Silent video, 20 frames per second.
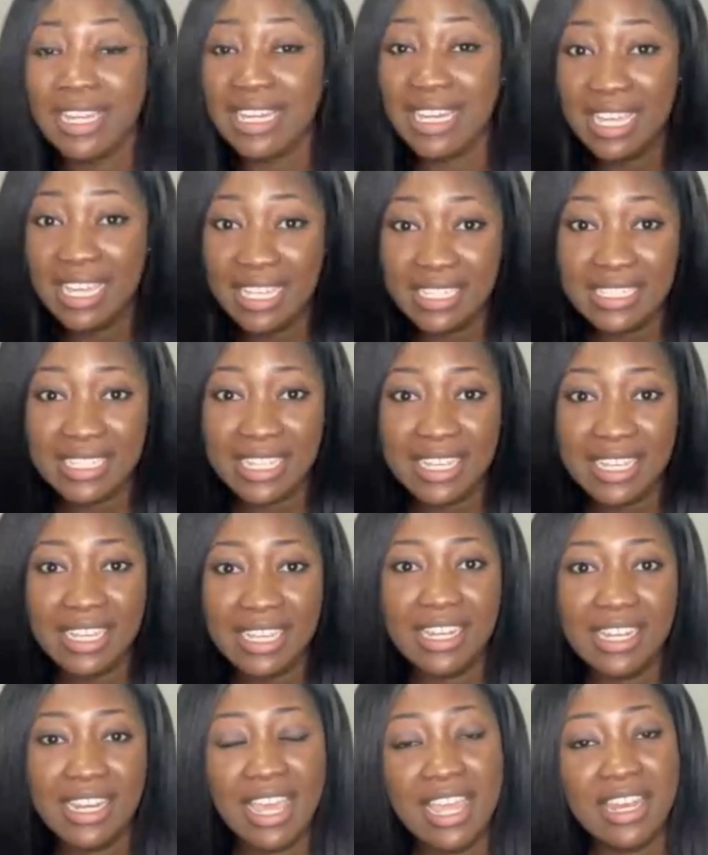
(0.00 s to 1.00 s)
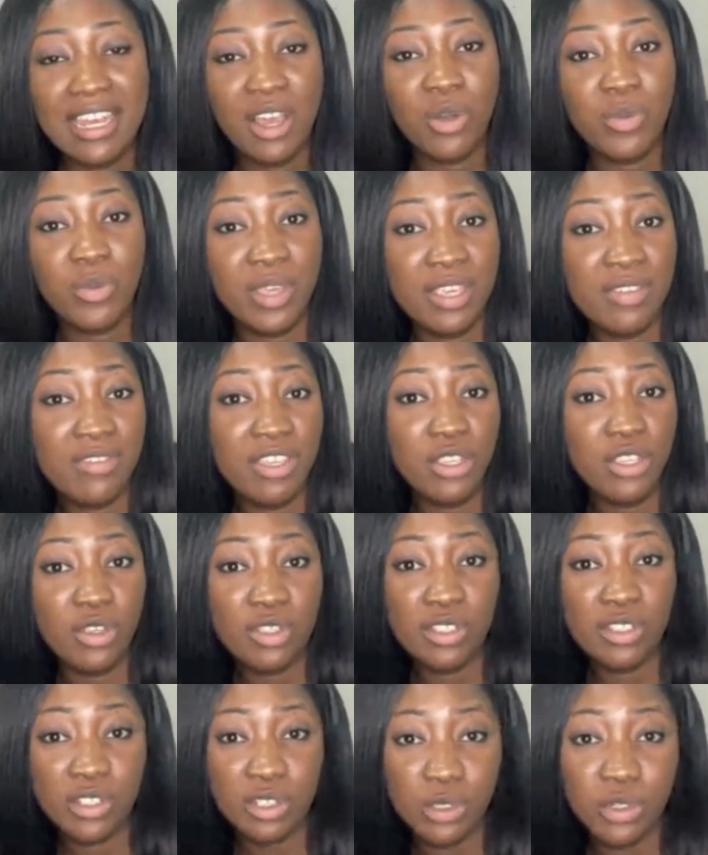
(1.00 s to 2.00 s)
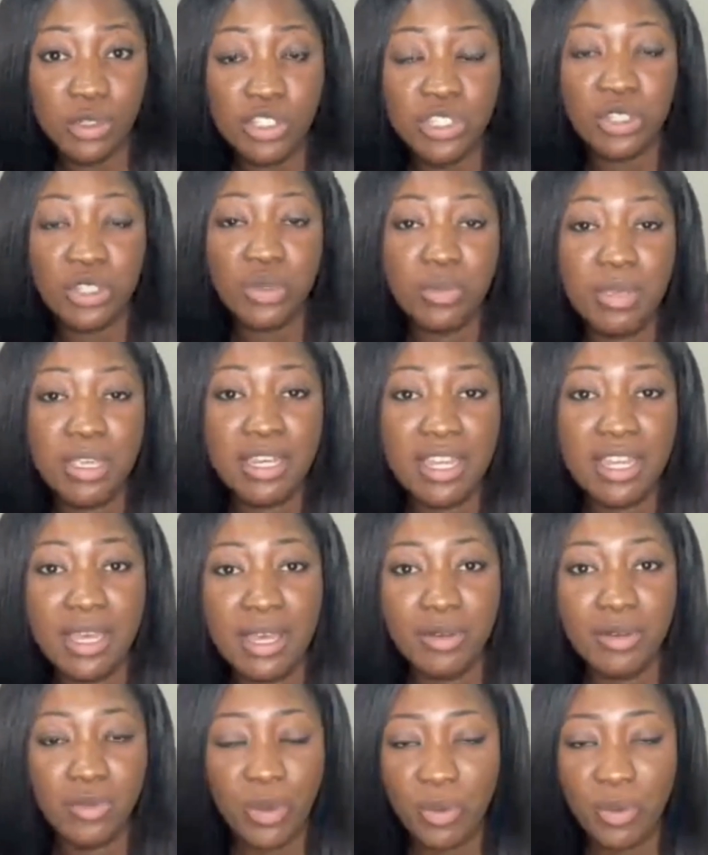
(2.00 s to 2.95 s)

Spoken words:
LinkedIn, and now we're even using social media